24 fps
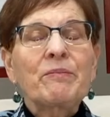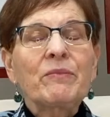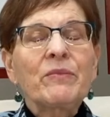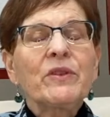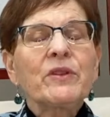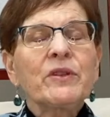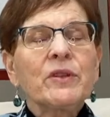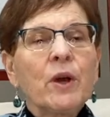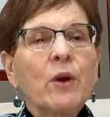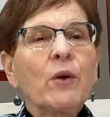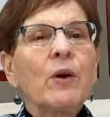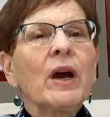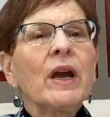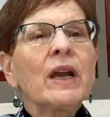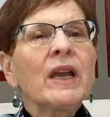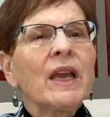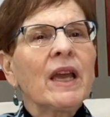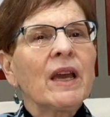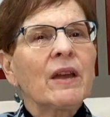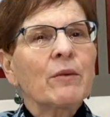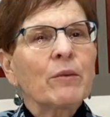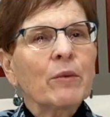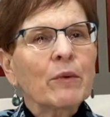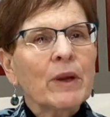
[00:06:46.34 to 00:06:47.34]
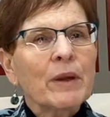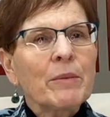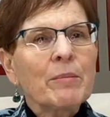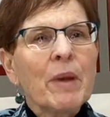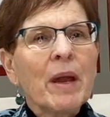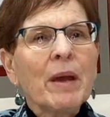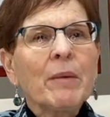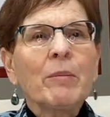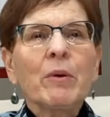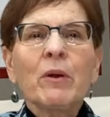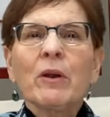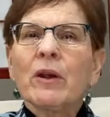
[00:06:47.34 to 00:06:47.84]
So again,
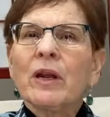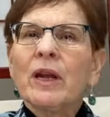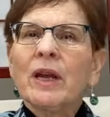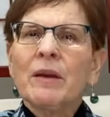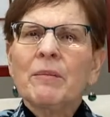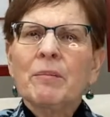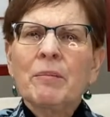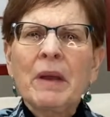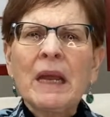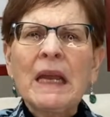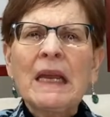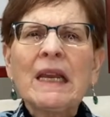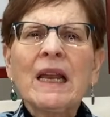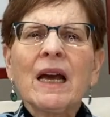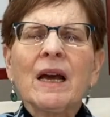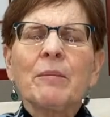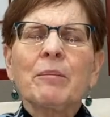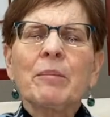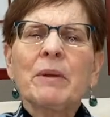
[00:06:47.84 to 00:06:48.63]
remember, it may not